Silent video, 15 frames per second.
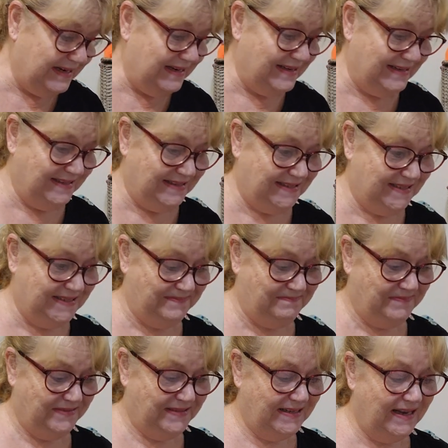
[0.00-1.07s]
is
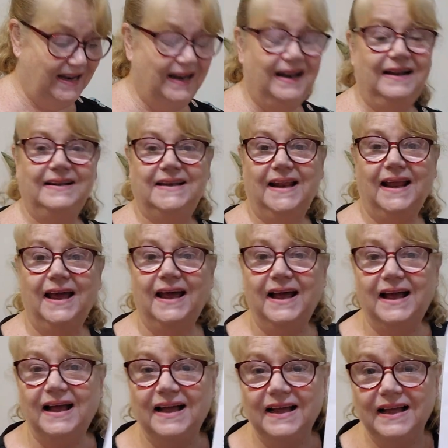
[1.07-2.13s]
da-da,
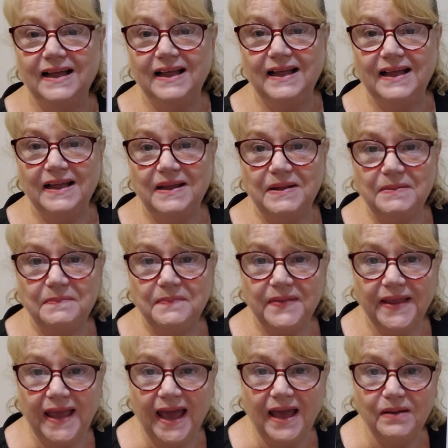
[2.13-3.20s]
da-da,
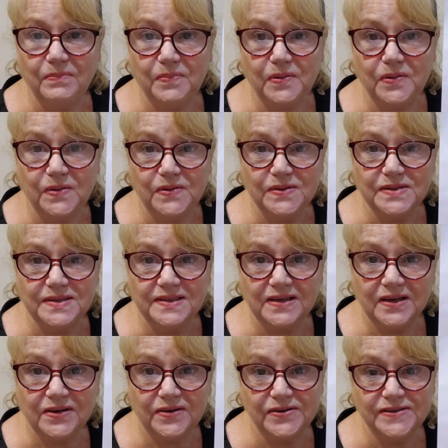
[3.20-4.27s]
cat paws
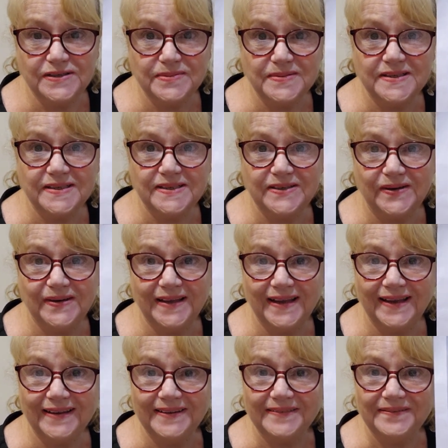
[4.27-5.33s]
Christmas
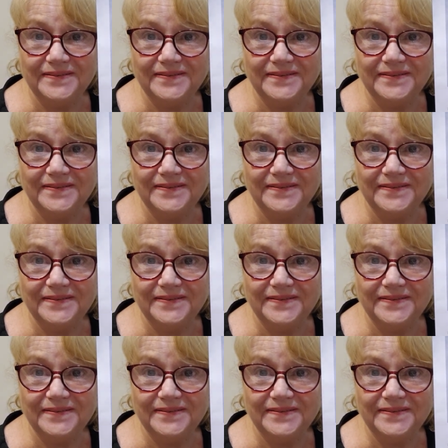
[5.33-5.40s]
stocking.